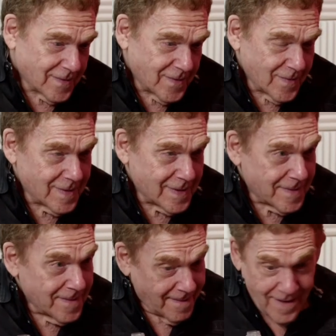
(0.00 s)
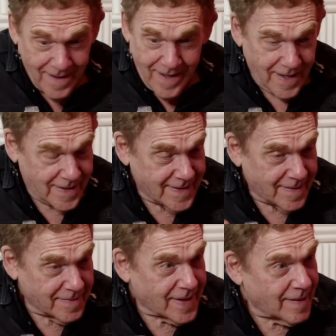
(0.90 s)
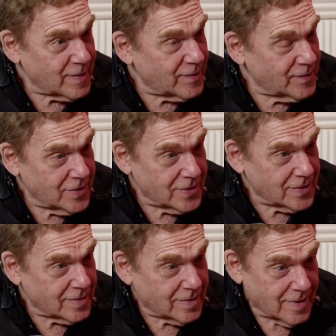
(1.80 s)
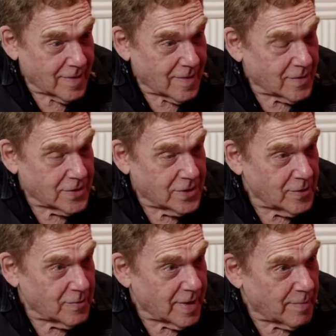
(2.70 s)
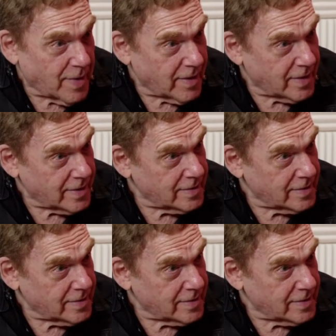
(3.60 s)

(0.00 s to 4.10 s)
or two, but in sometime in the future, you know, she'll be a parent.